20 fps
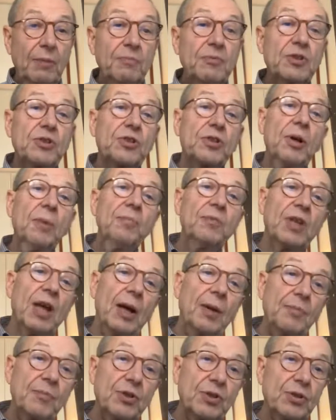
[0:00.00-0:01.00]

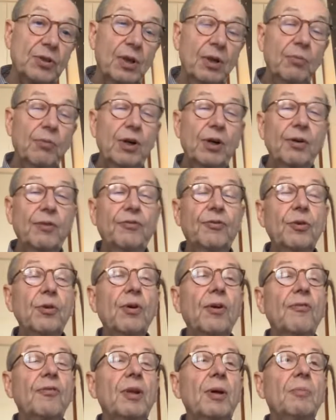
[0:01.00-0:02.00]
Sometimes there were a few
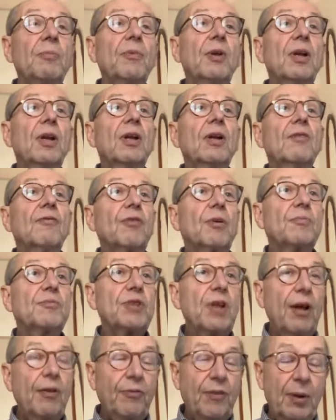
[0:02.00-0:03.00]
of them from
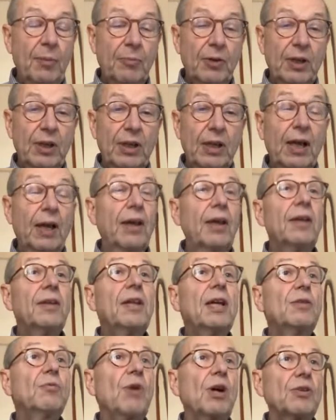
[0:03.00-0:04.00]
South America, and
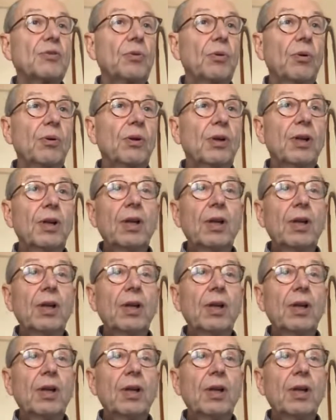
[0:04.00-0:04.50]
that was all.